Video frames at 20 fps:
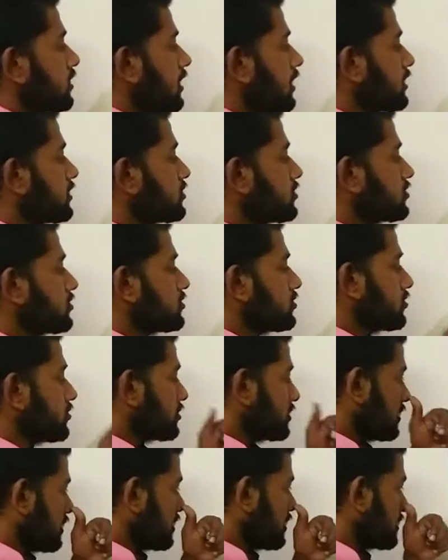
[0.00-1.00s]
I
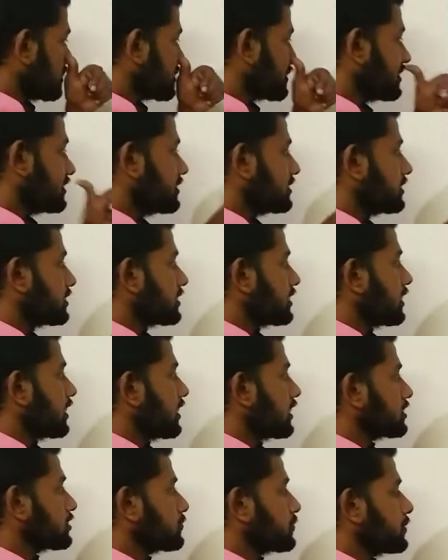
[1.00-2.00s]
took the third
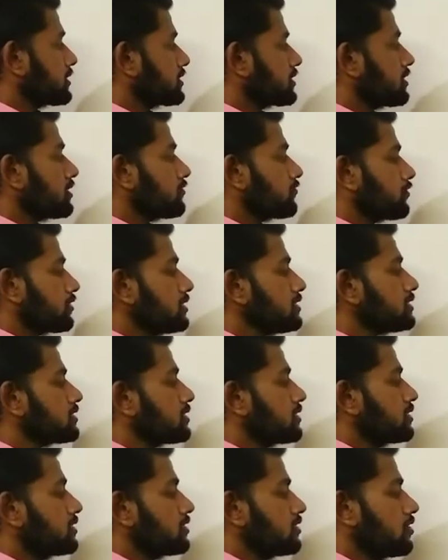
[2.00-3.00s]
expression first,
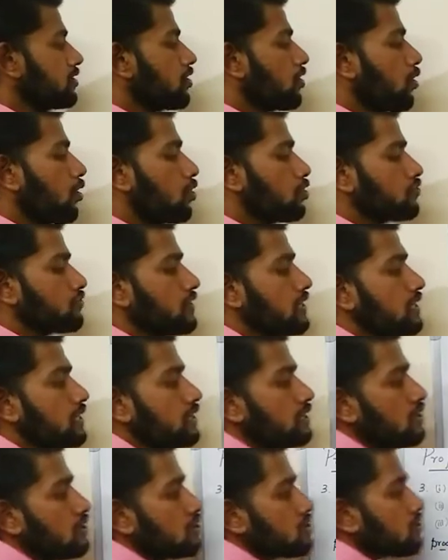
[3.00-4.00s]
cot y.
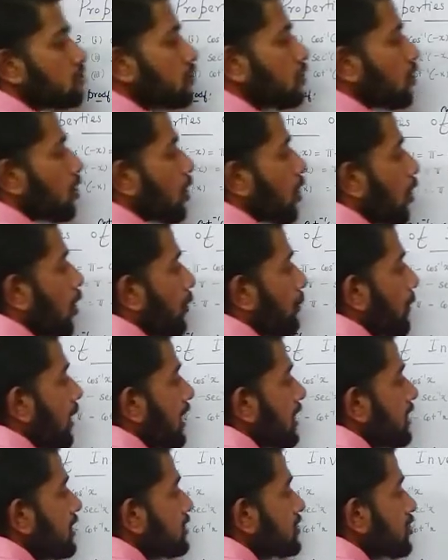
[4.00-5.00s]
So
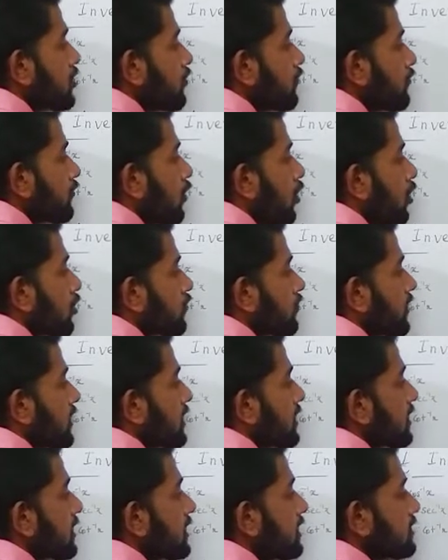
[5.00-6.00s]
minus of cot y
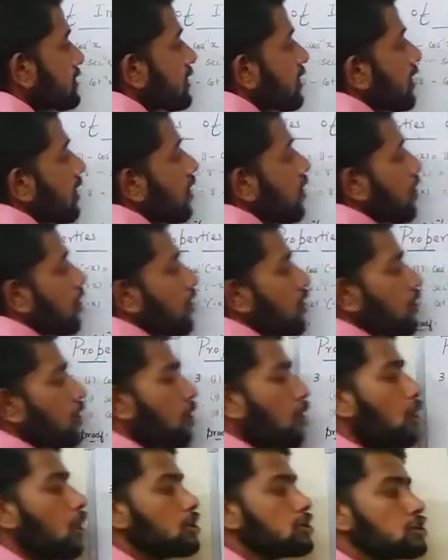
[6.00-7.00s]
is
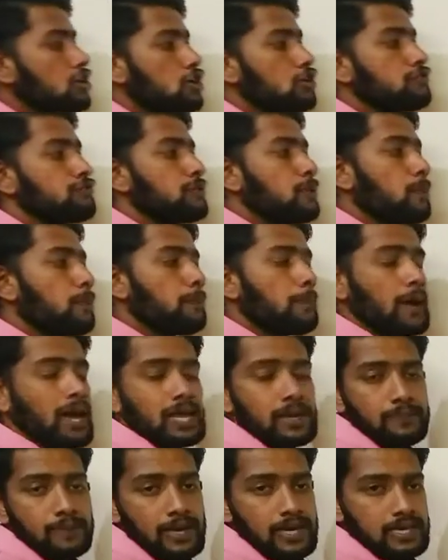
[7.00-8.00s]
cot of
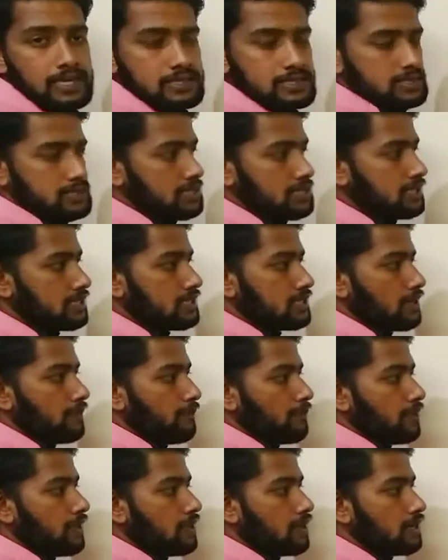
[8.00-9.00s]
pi minus theta,
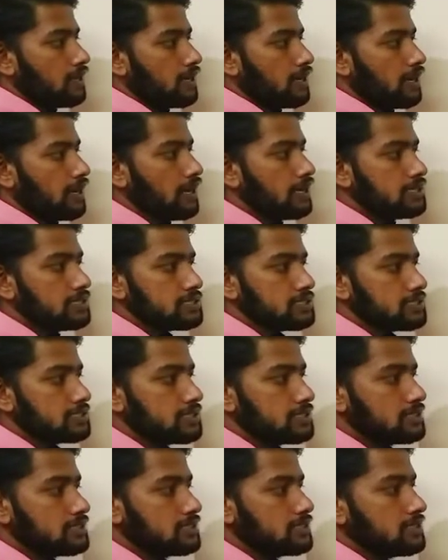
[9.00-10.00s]
right?
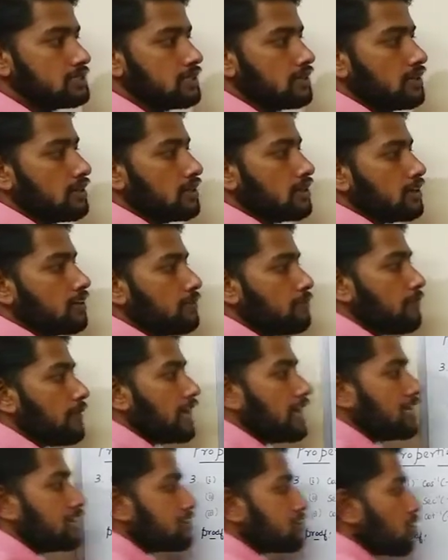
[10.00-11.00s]

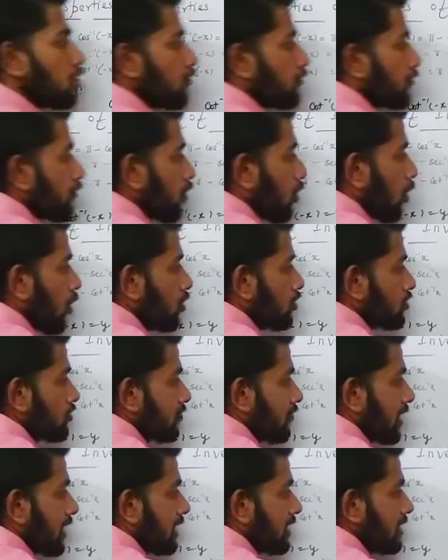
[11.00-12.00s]
Minus of cot
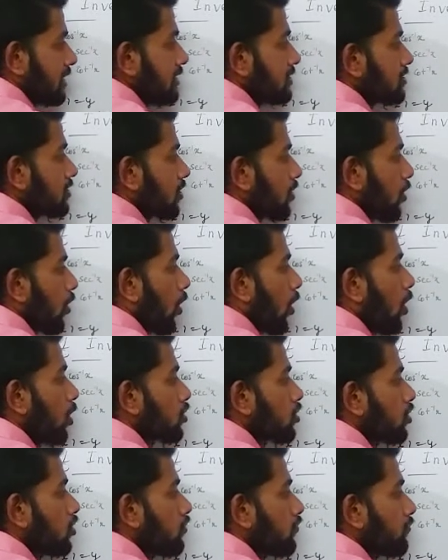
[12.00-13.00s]
y is
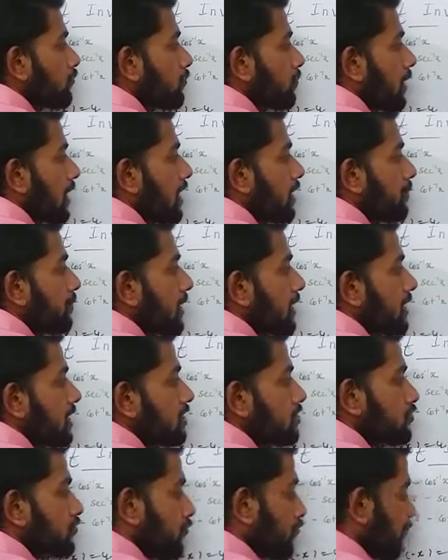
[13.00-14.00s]
cot of pi minus